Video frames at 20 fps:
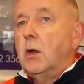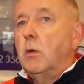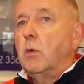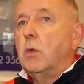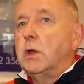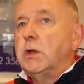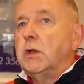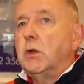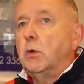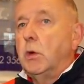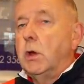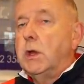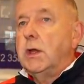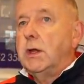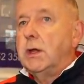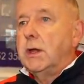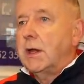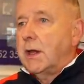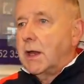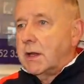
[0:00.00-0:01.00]
when you're
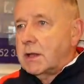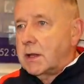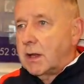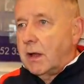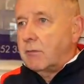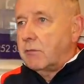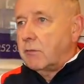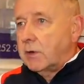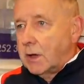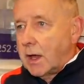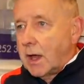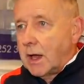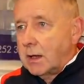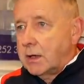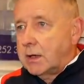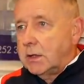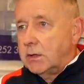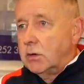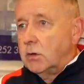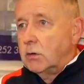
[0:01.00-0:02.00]
winning, and that's everything
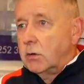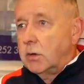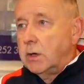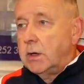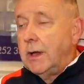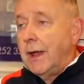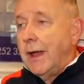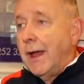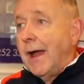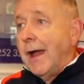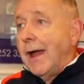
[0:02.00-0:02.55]
hunky dory.